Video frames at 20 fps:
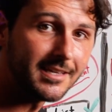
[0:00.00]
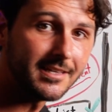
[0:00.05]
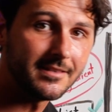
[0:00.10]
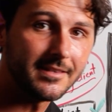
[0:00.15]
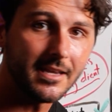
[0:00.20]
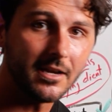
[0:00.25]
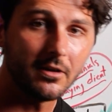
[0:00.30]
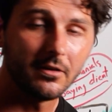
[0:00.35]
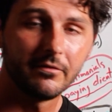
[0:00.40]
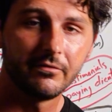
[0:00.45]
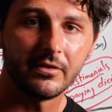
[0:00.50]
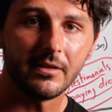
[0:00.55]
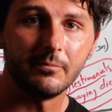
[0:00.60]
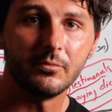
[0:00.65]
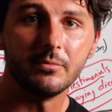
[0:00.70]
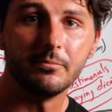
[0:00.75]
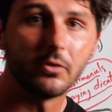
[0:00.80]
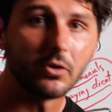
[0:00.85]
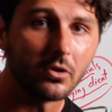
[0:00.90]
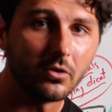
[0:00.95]
in there for them
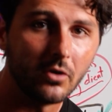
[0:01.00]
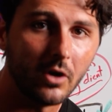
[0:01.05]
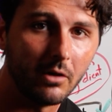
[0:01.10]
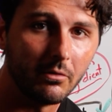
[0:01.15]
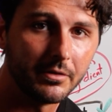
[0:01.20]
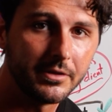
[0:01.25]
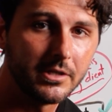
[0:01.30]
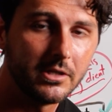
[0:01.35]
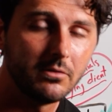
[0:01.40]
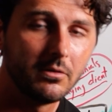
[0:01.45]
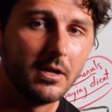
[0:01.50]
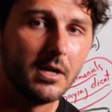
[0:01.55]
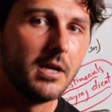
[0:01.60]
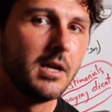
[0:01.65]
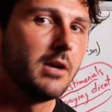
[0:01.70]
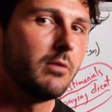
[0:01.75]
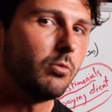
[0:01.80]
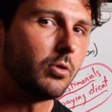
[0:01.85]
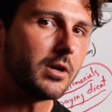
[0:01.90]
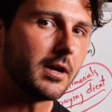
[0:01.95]
to book a call with you.
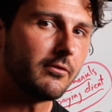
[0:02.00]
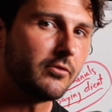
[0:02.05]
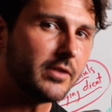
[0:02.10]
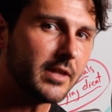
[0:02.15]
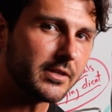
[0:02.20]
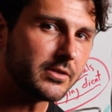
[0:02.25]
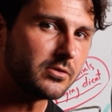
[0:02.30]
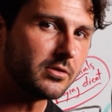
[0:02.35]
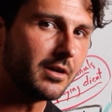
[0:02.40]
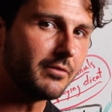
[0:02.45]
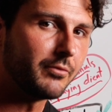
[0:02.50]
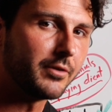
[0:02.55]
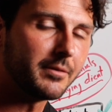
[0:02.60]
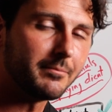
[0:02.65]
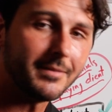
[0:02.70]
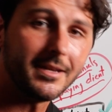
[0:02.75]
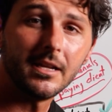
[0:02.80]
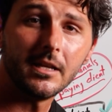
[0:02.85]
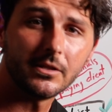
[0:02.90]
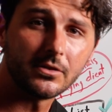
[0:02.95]
We'll cover that software in
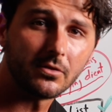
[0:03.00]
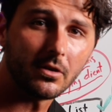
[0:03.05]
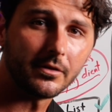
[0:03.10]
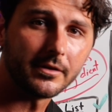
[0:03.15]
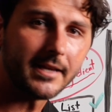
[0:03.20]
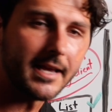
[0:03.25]
a minute. It's called